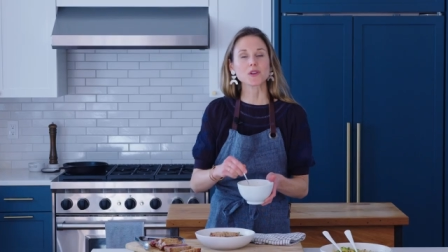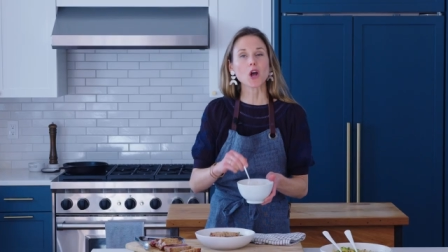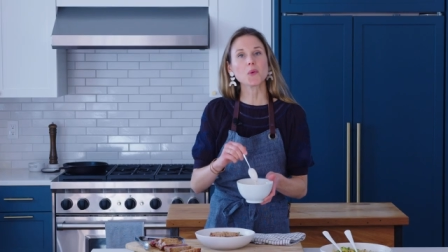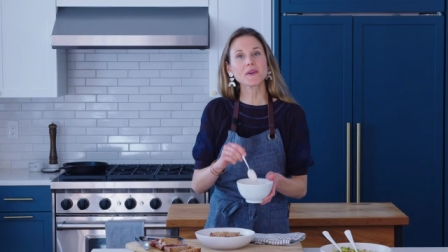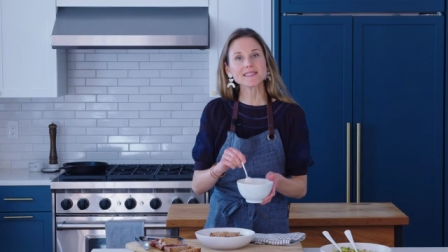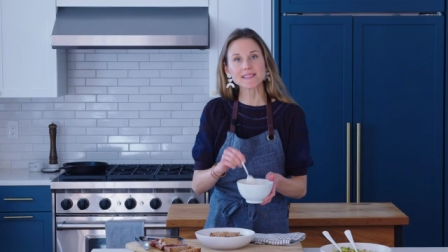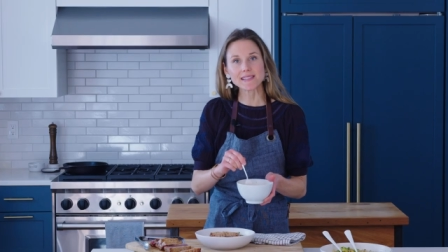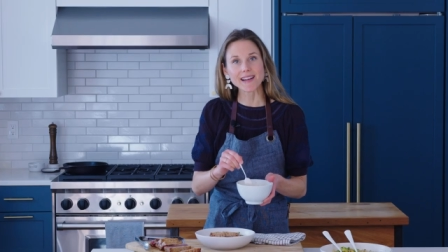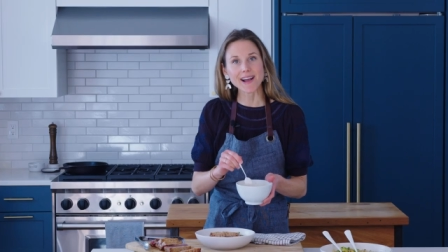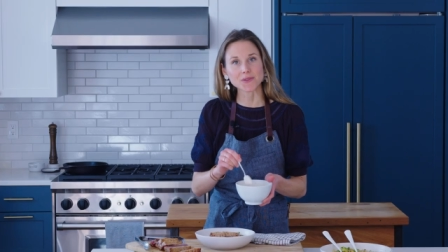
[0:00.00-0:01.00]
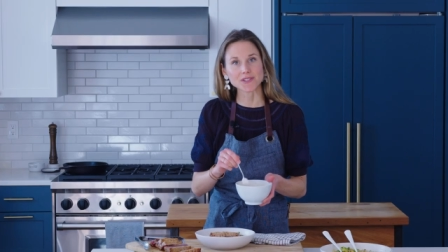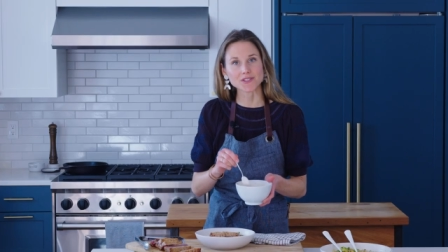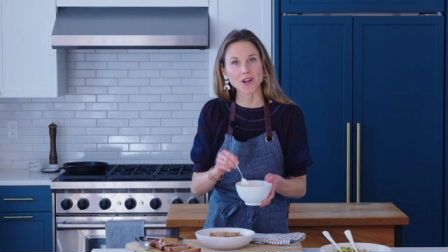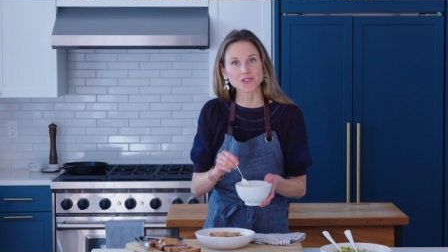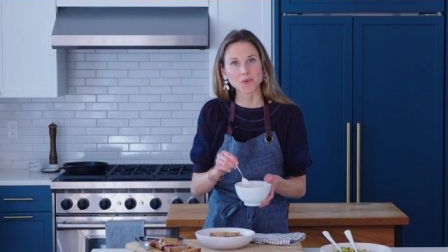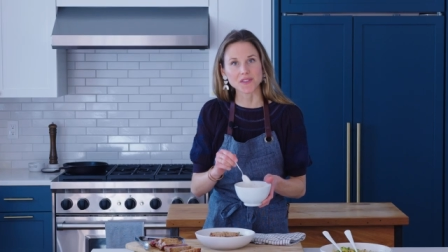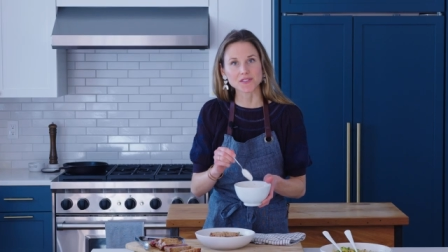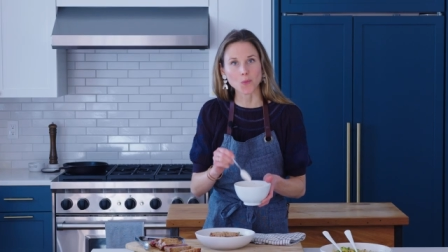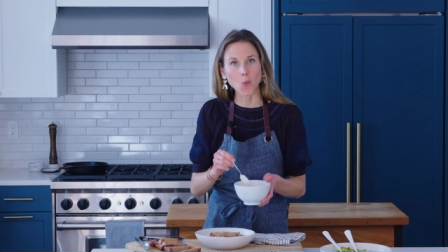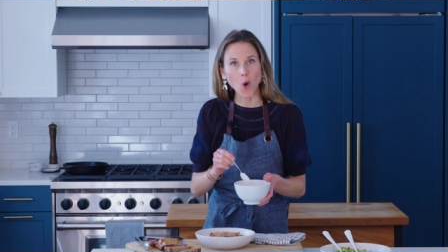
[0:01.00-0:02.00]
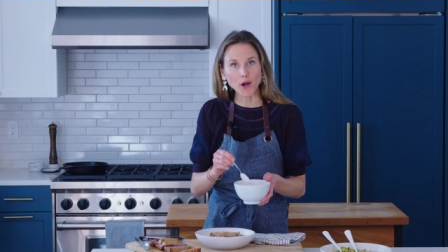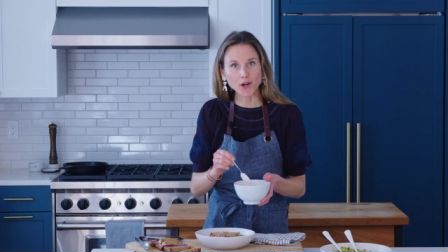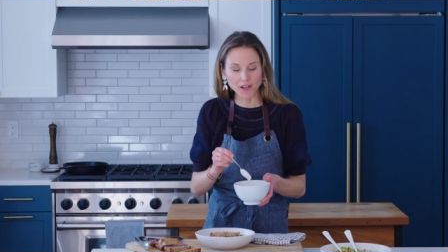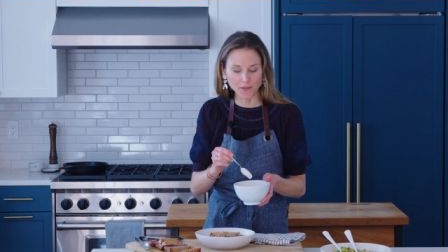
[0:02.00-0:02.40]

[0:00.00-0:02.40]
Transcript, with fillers: you can always thin out the sauce with some water